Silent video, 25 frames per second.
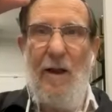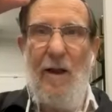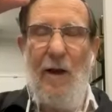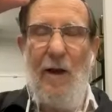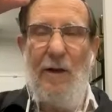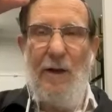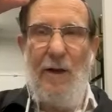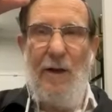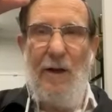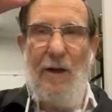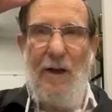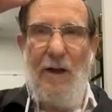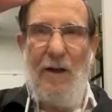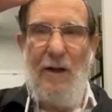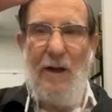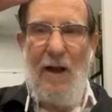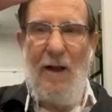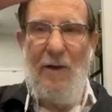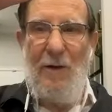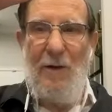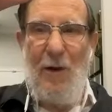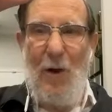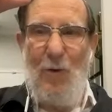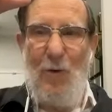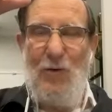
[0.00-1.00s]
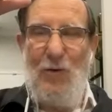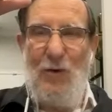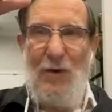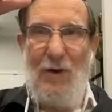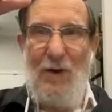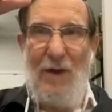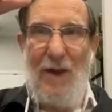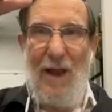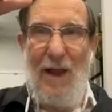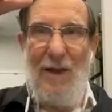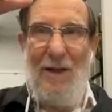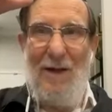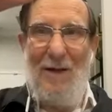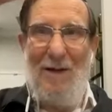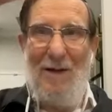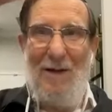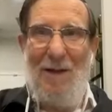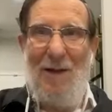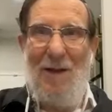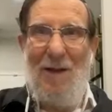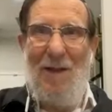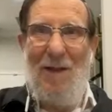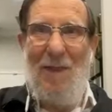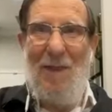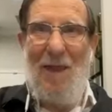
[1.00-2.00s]
on the notion that
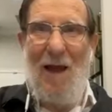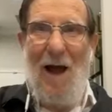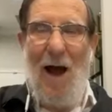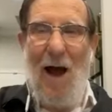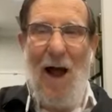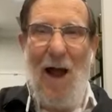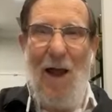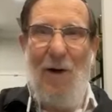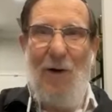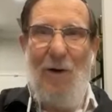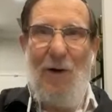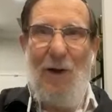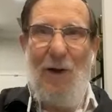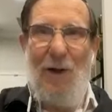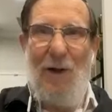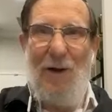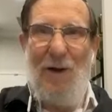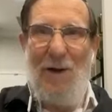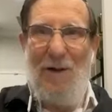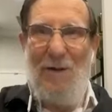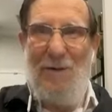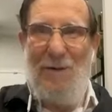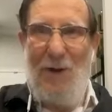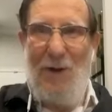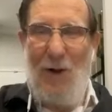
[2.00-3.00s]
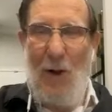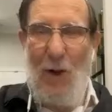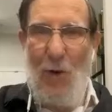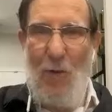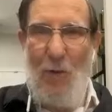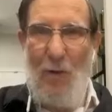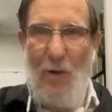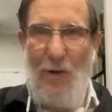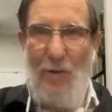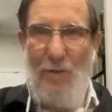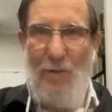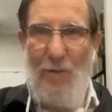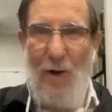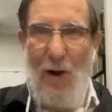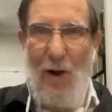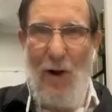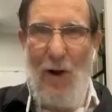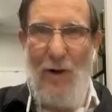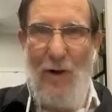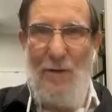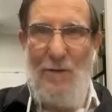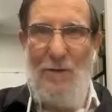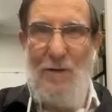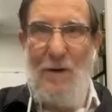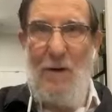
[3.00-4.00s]
the higher it is, the lower it
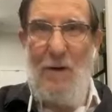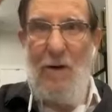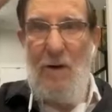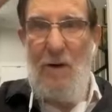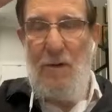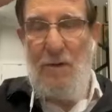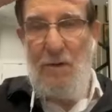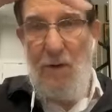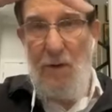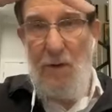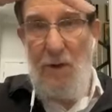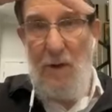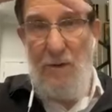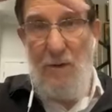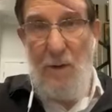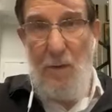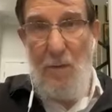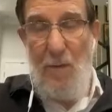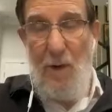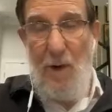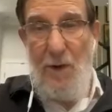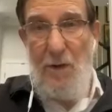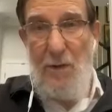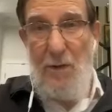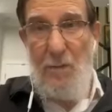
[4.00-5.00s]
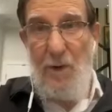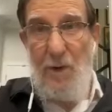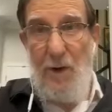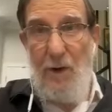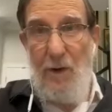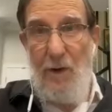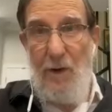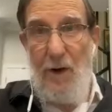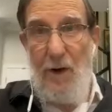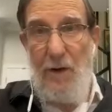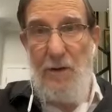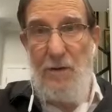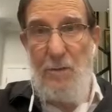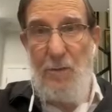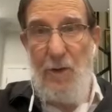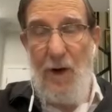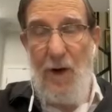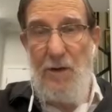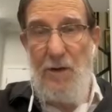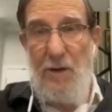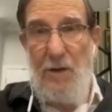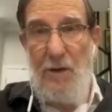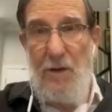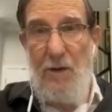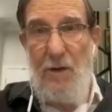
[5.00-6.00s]
falls. So there's a much bigger
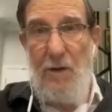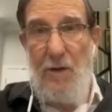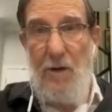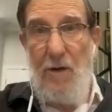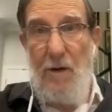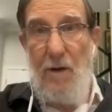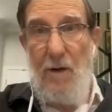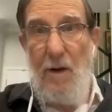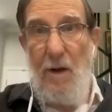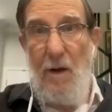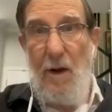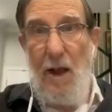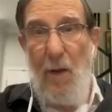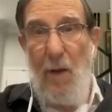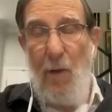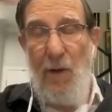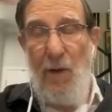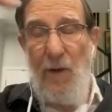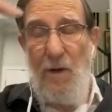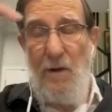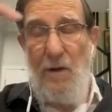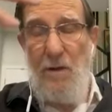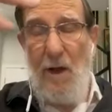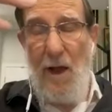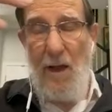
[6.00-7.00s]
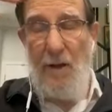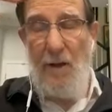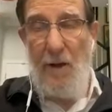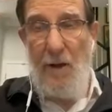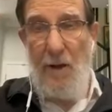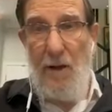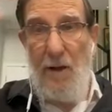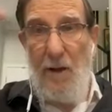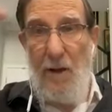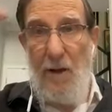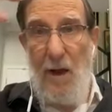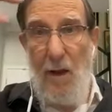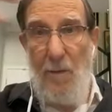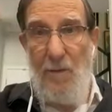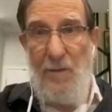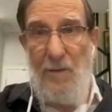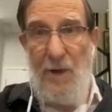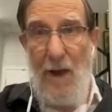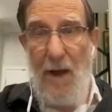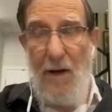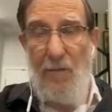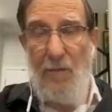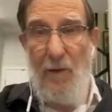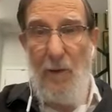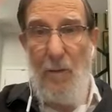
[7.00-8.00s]
expression when the tzaddik comes
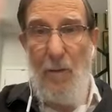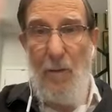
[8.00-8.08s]
out of